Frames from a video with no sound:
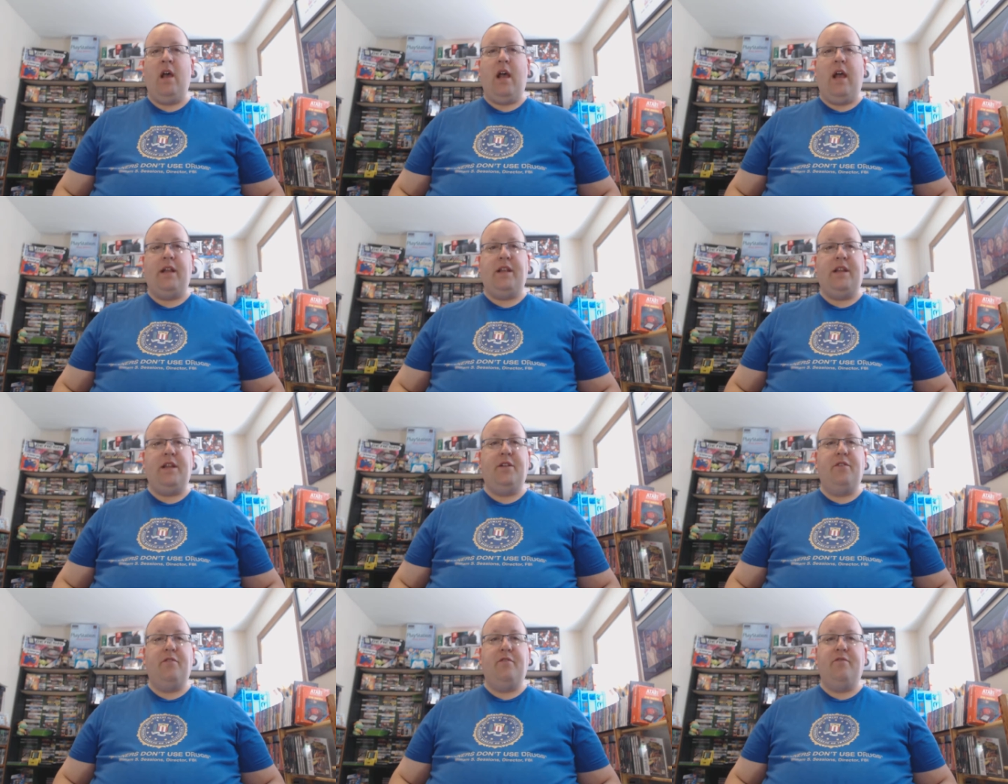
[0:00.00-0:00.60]
I
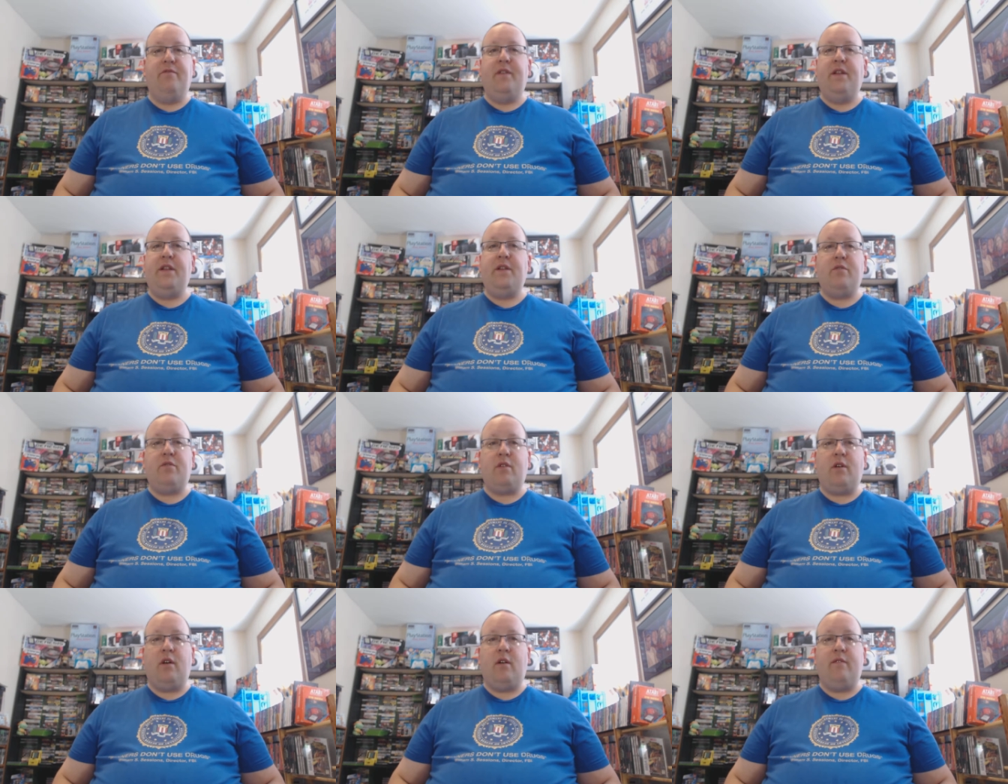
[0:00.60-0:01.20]
need a new video
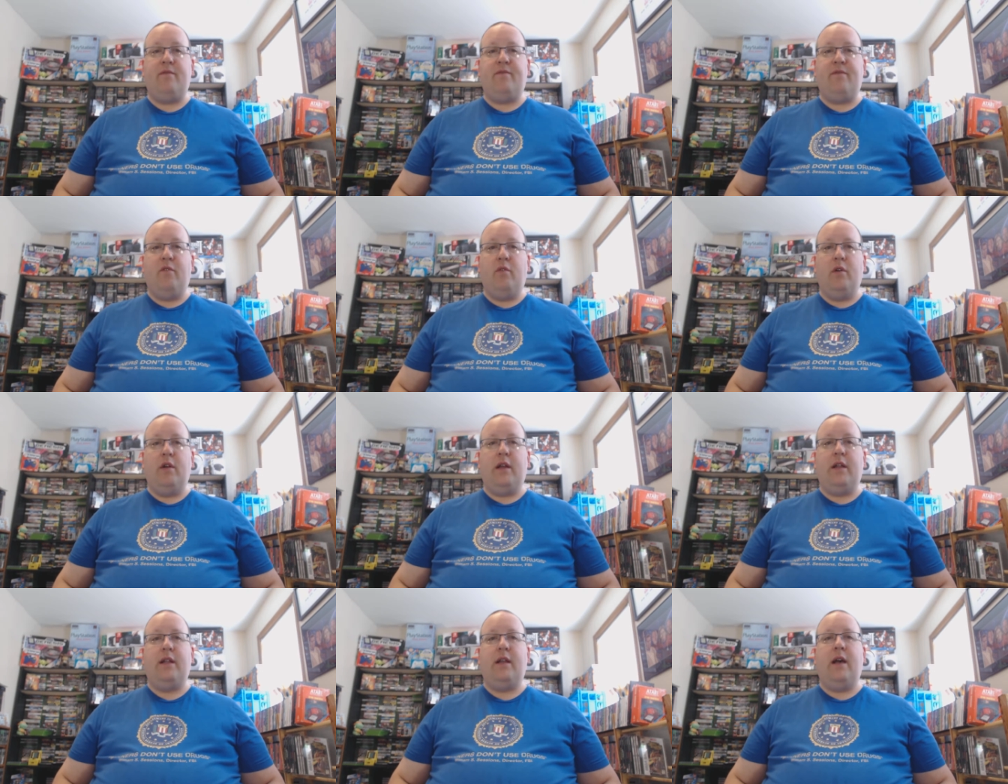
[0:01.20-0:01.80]
card
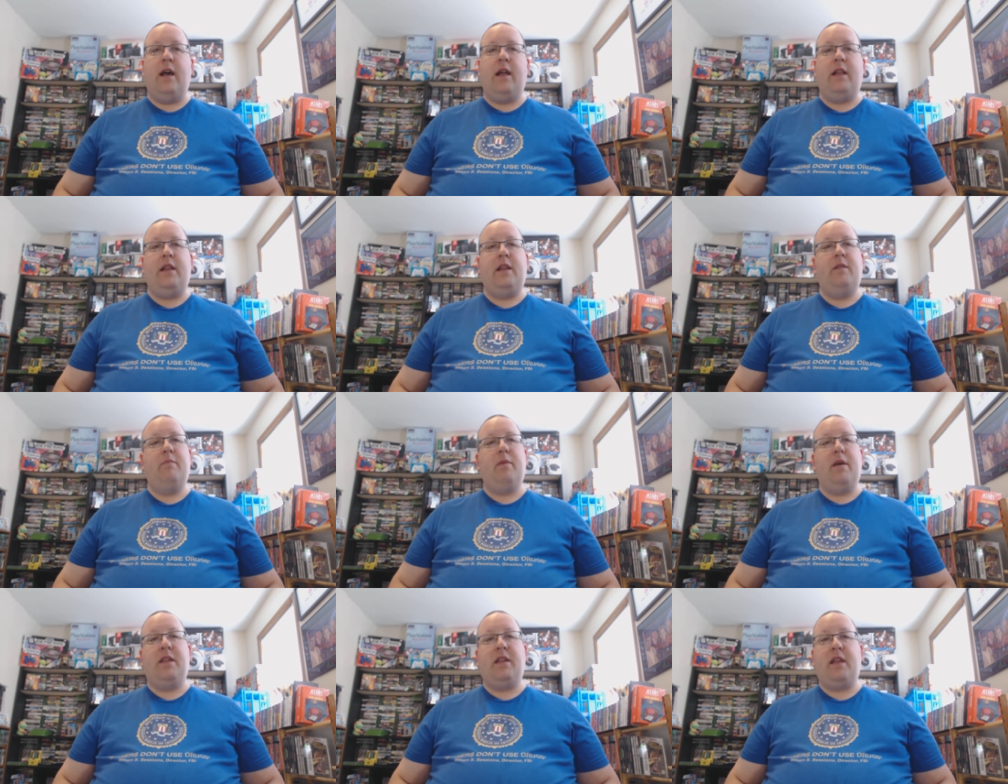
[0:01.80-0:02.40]
for it. I need
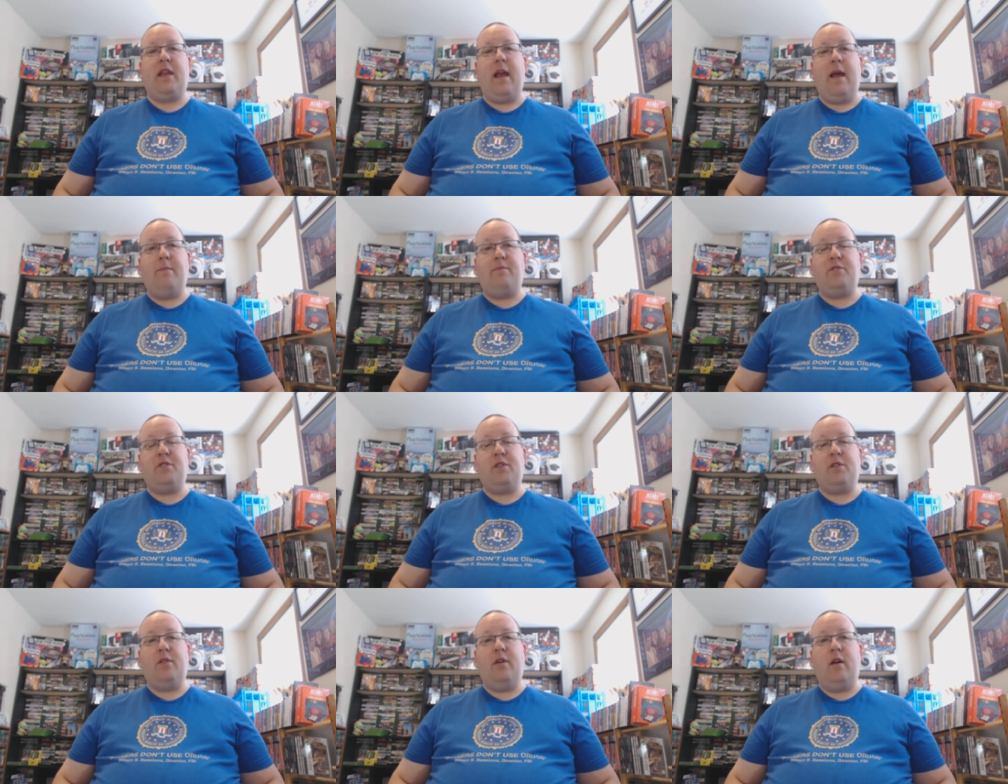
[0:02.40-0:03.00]
to buy the
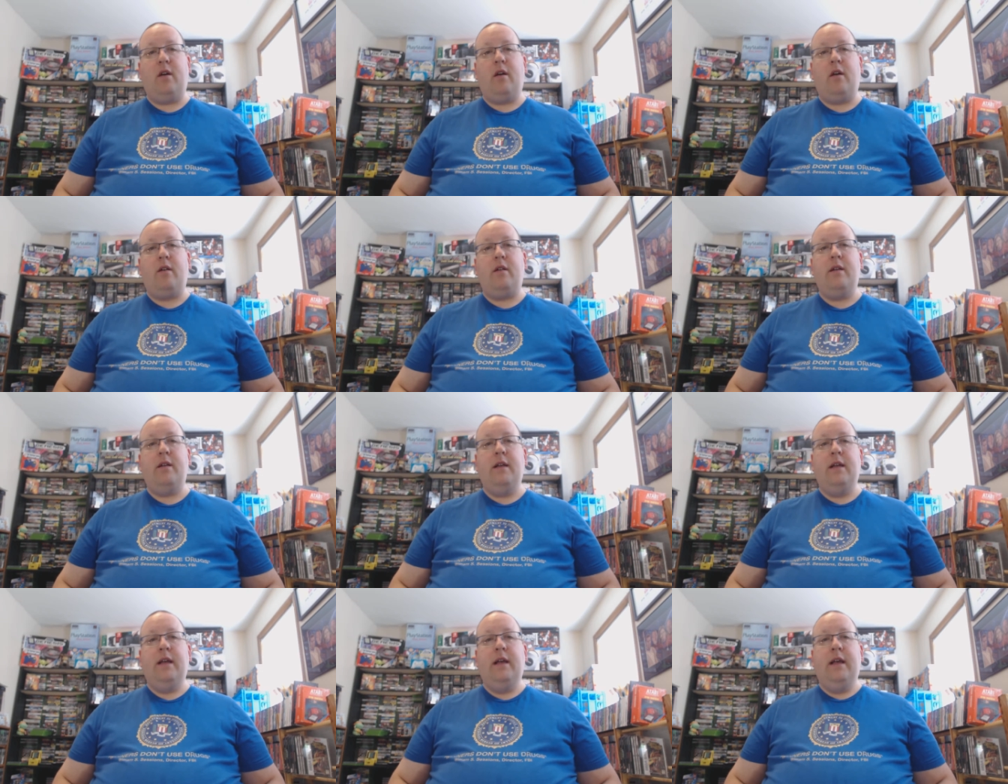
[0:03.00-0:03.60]
capture card,
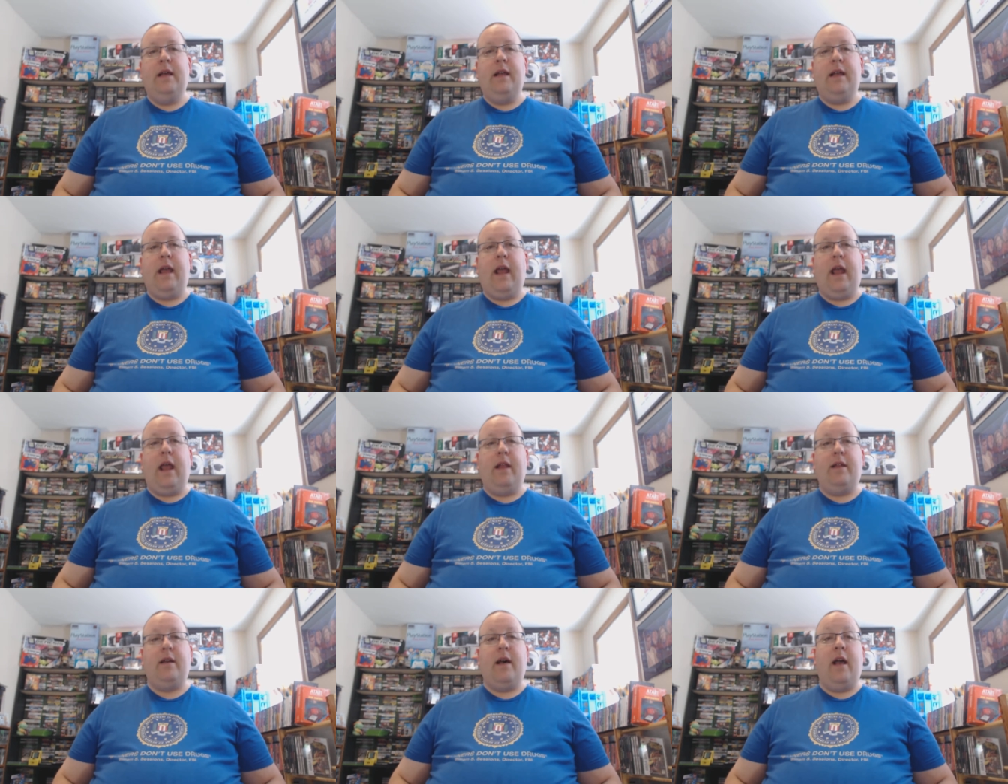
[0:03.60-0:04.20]

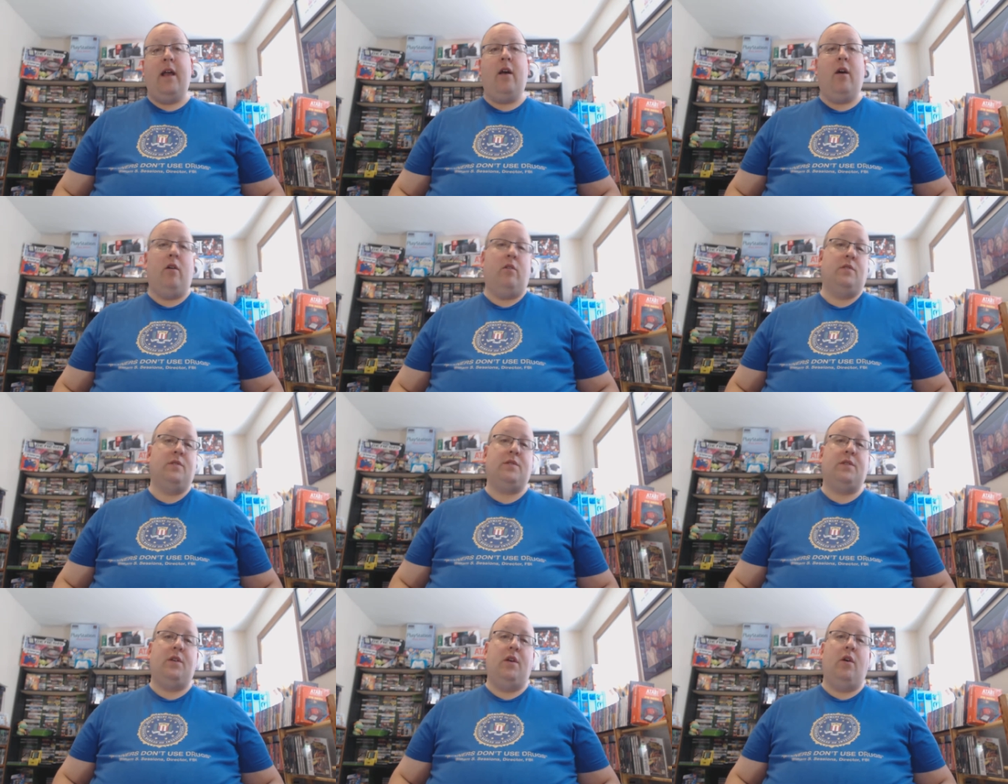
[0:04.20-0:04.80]
and I
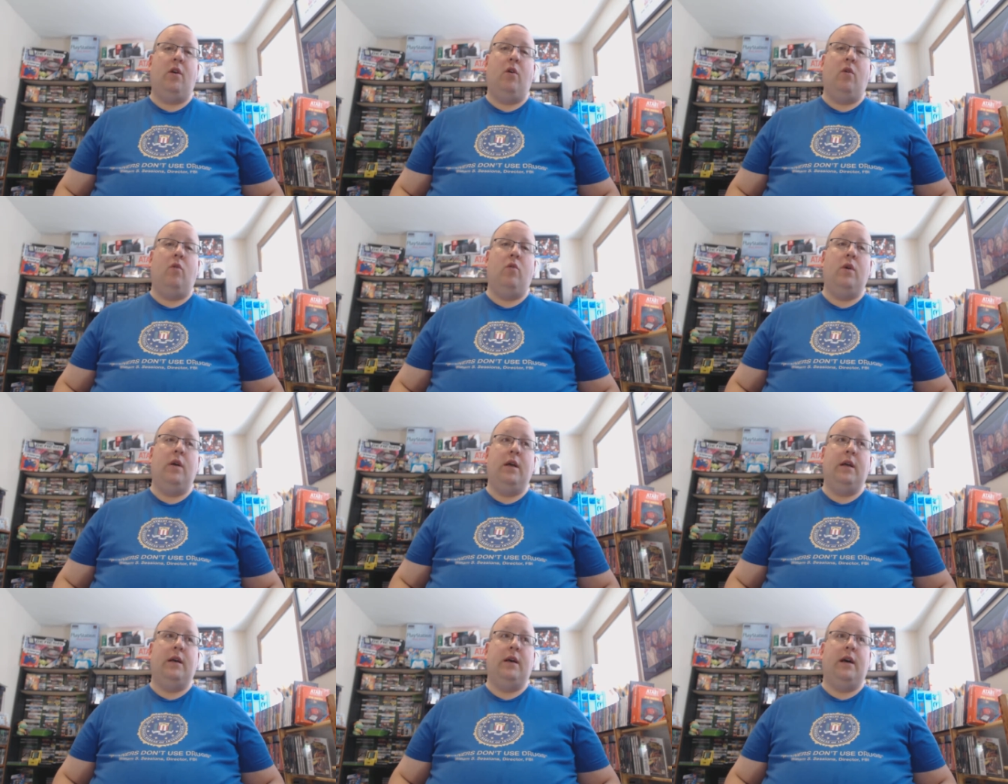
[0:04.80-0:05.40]
also,
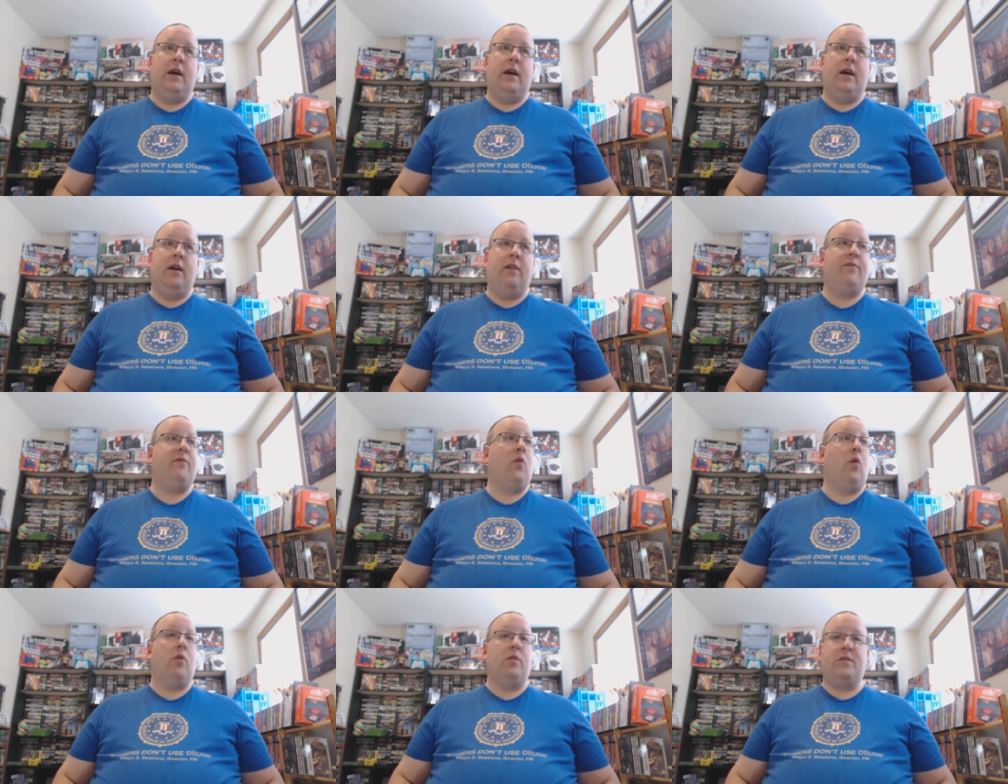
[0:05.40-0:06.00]

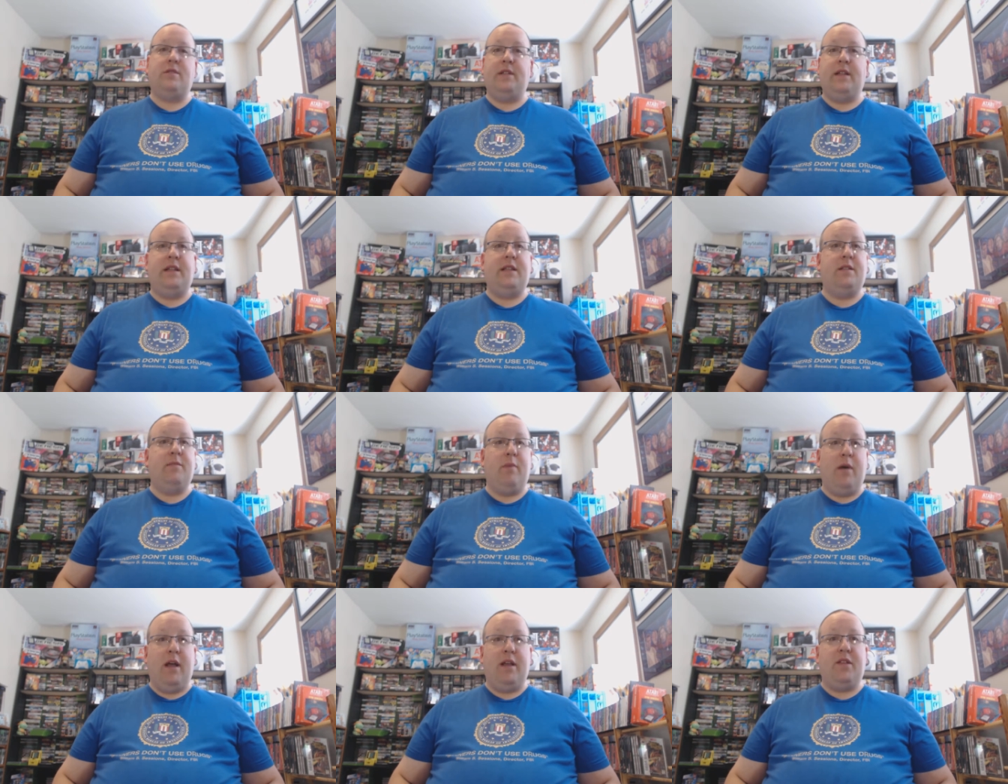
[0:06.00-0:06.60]
of course, need
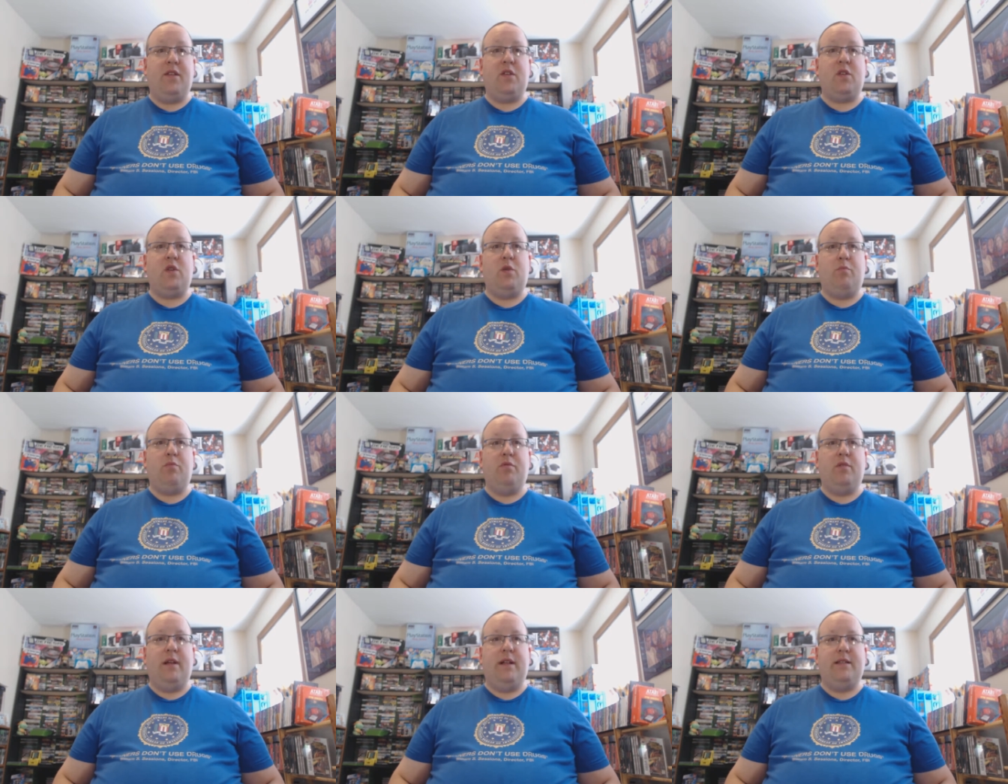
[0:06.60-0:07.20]
to buy the
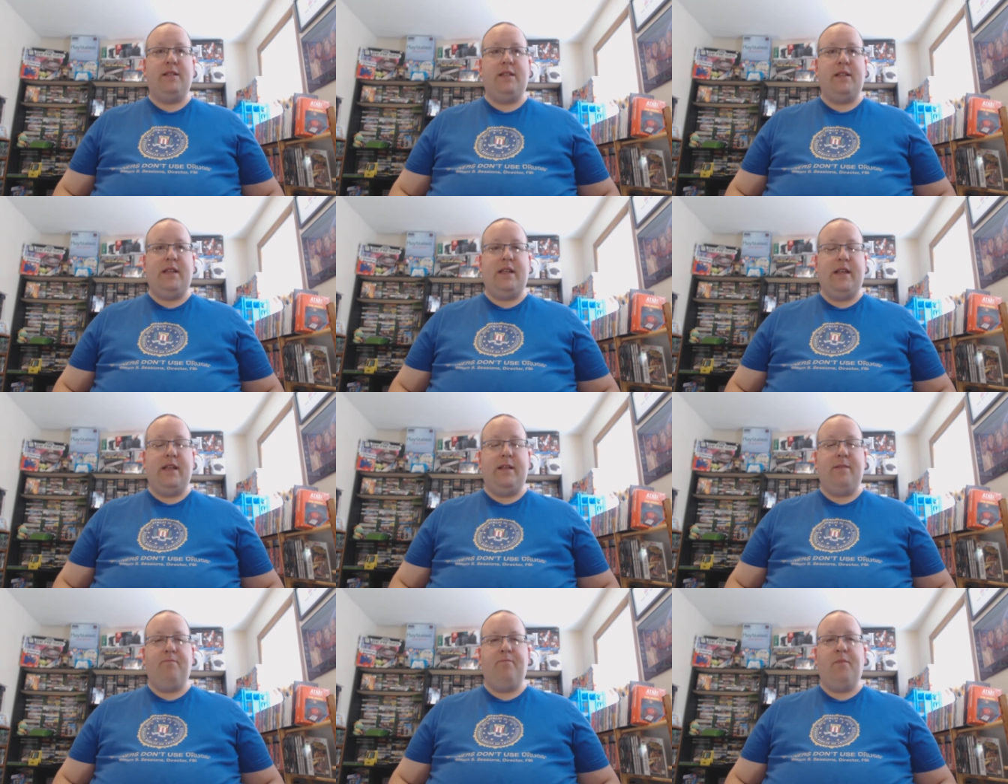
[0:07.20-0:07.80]
Super
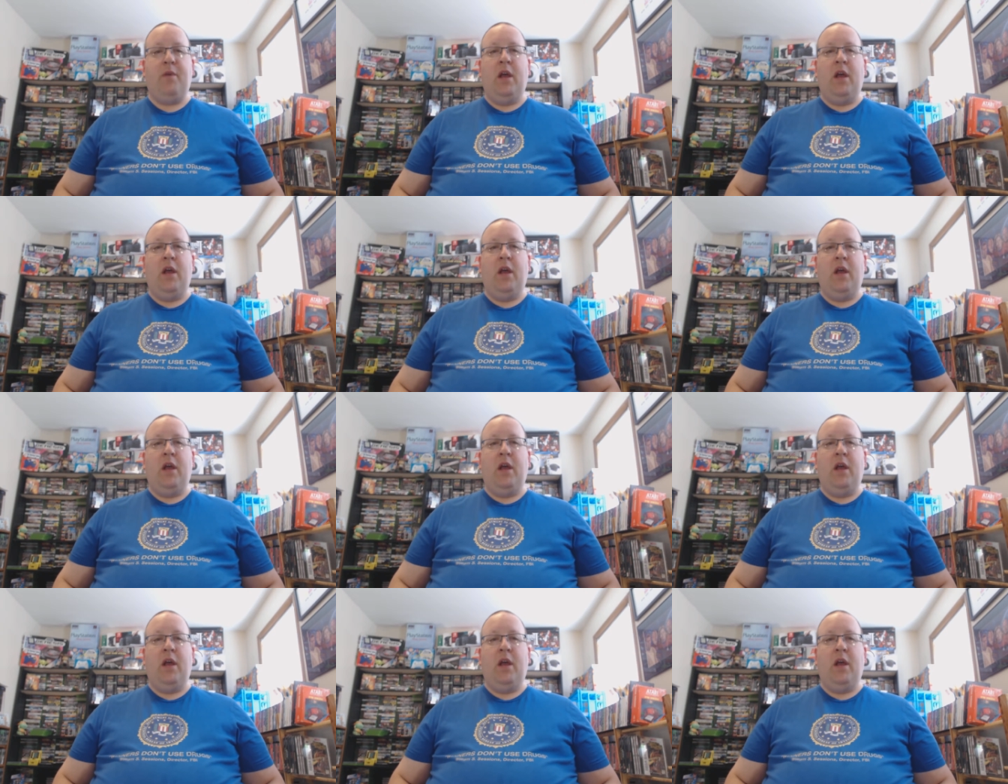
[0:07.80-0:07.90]
NT.